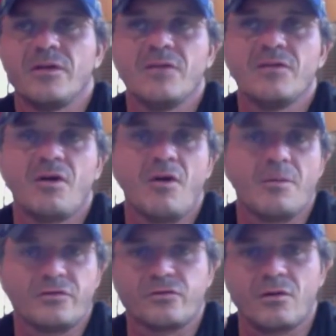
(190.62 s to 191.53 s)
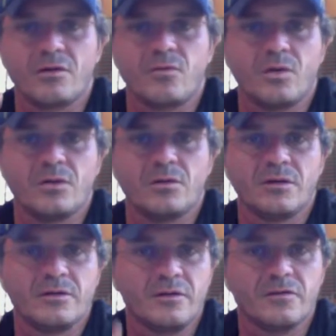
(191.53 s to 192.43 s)
That even though I'm strong of
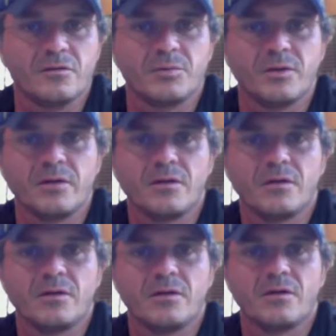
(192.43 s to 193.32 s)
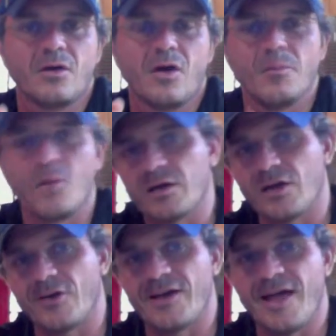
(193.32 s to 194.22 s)
will and discipline, I'm
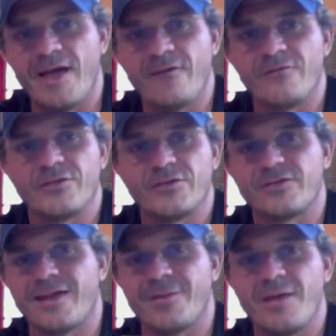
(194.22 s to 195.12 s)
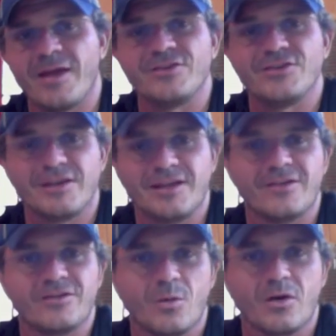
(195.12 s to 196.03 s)
not going to have the same energy to
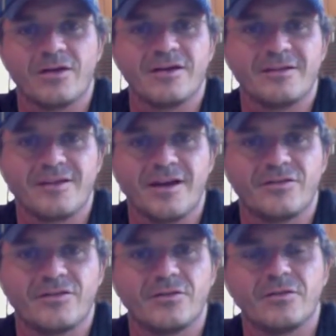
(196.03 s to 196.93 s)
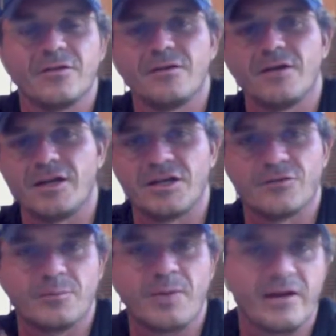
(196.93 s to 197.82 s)
get to what I need to get to
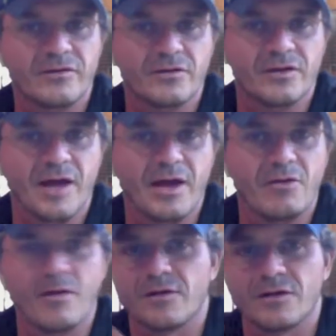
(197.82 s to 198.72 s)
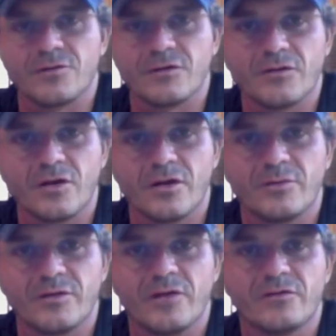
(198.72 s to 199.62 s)
at different parts of the day or under different
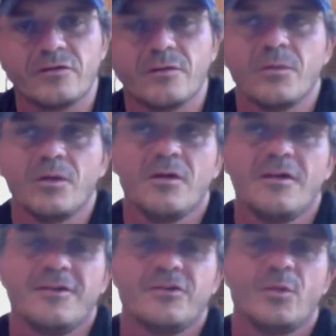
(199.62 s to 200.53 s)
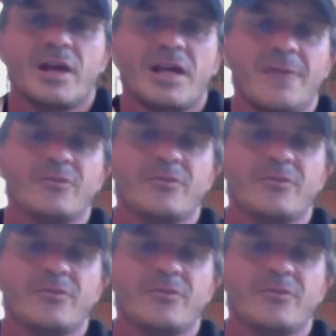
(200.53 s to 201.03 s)
circumstances. So when it